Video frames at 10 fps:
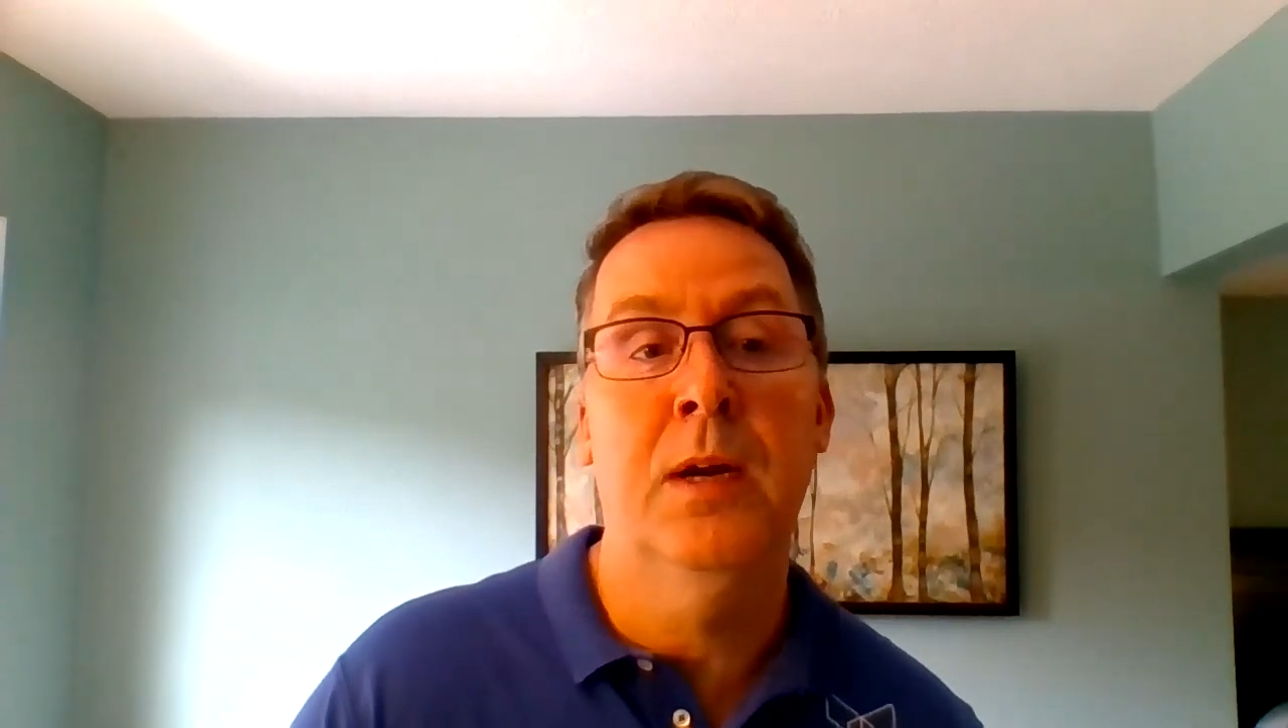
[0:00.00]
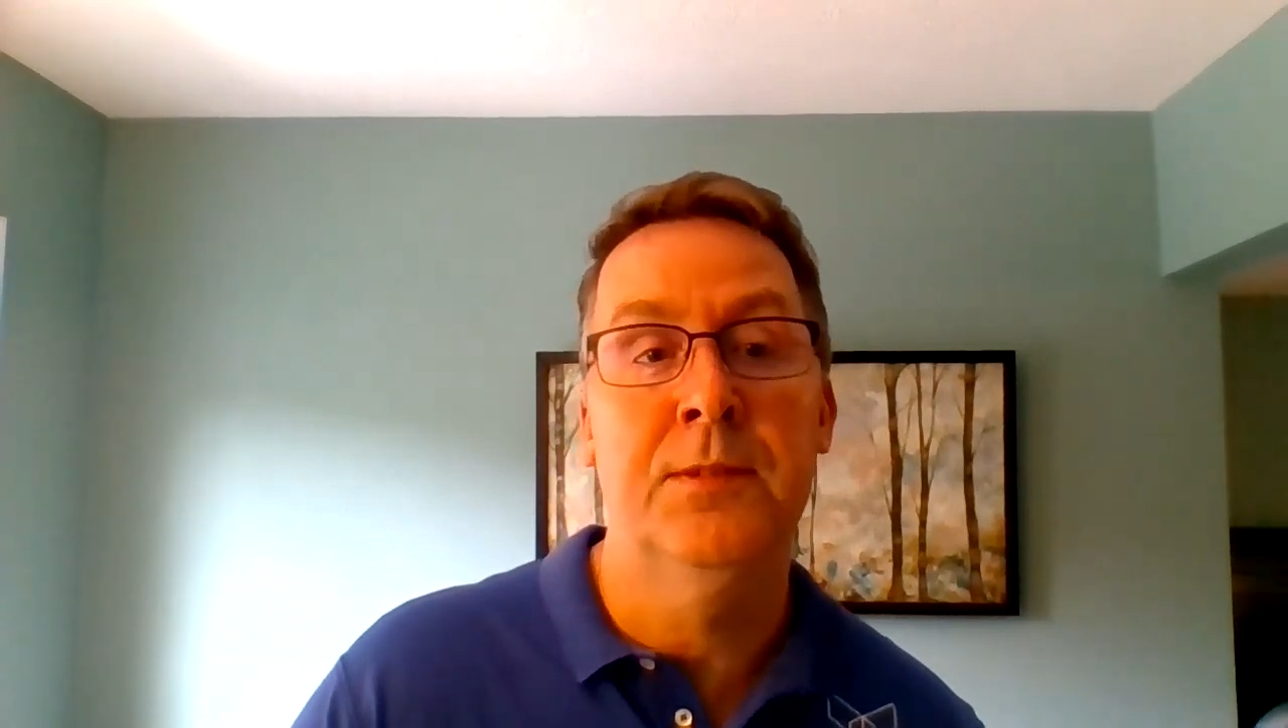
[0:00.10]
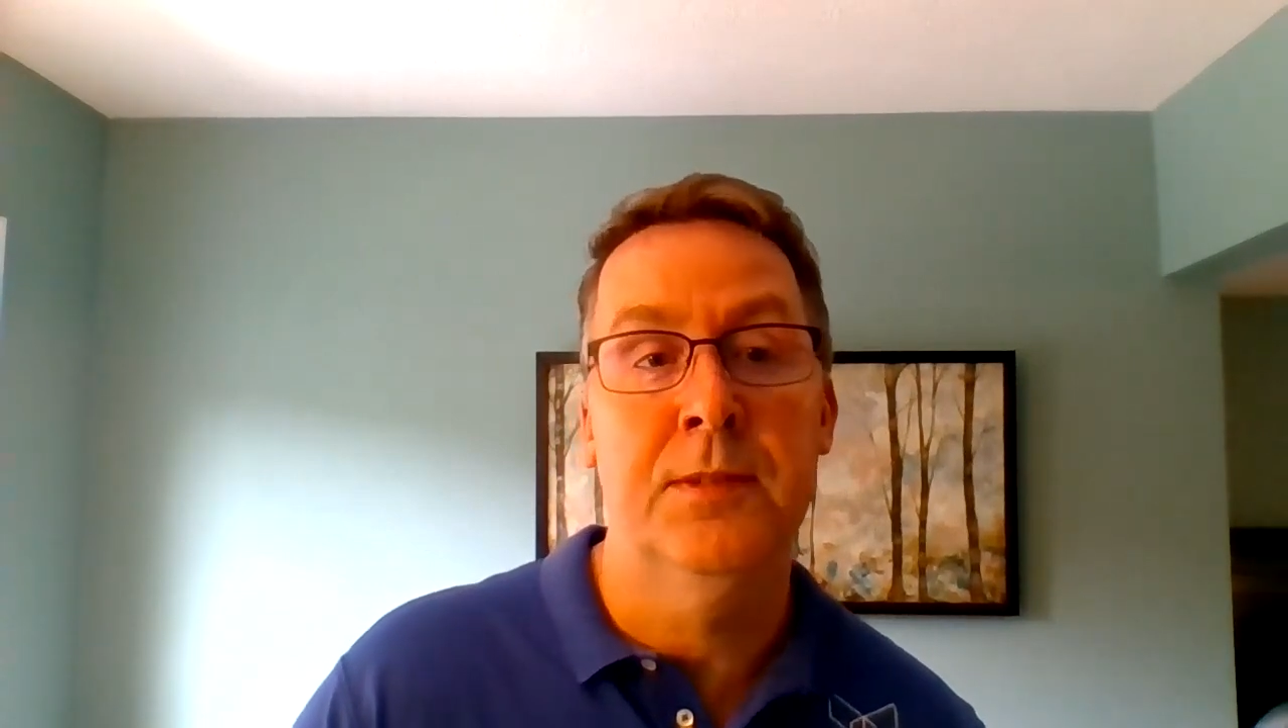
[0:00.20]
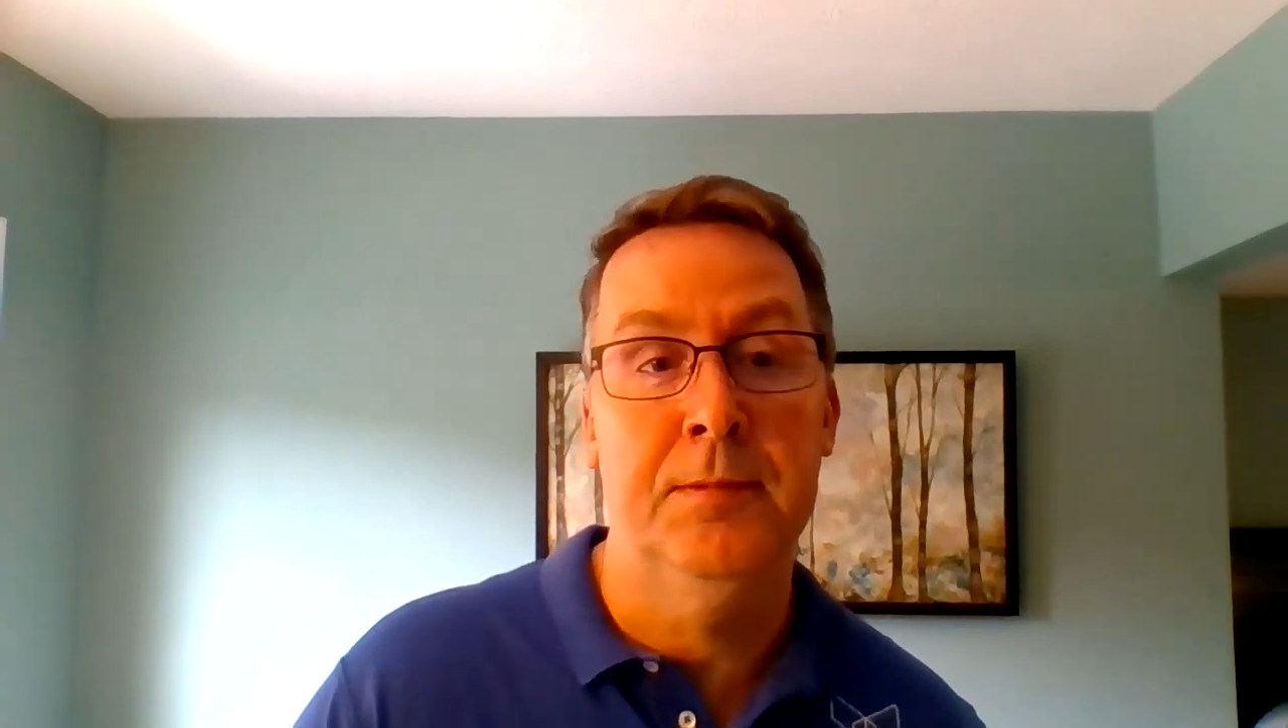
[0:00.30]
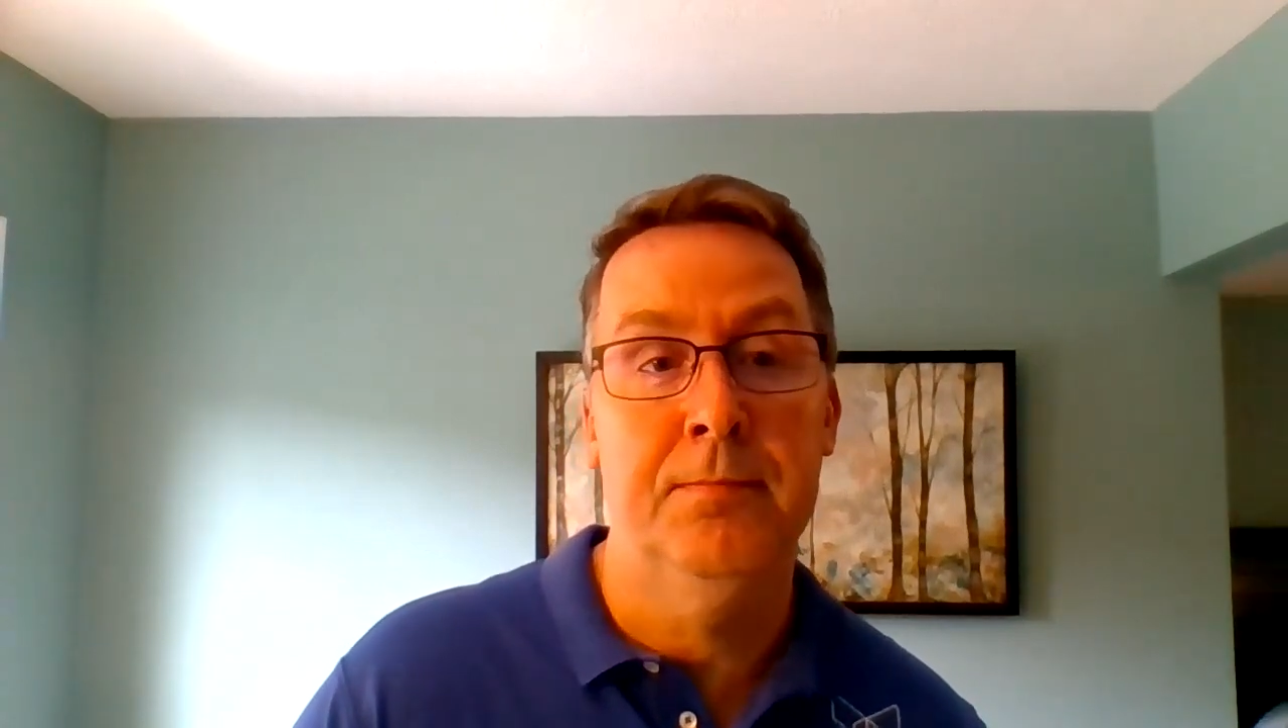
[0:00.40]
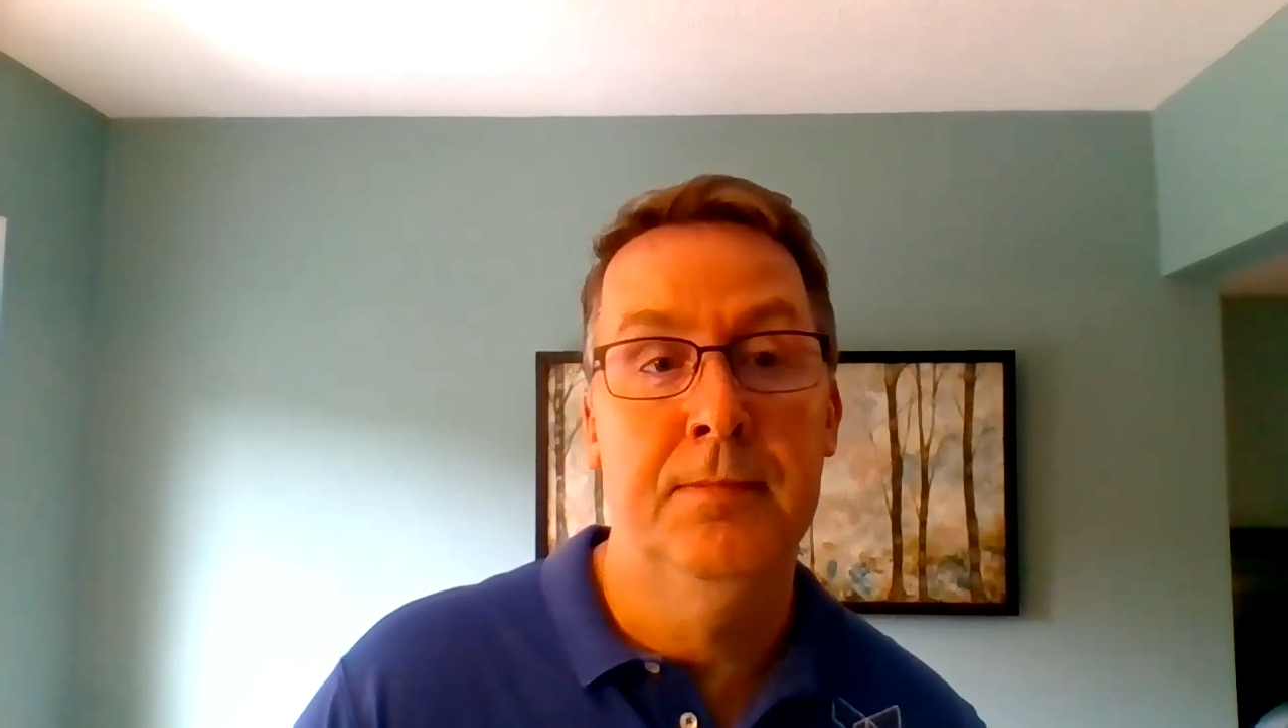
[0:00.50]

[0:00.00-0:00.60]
president.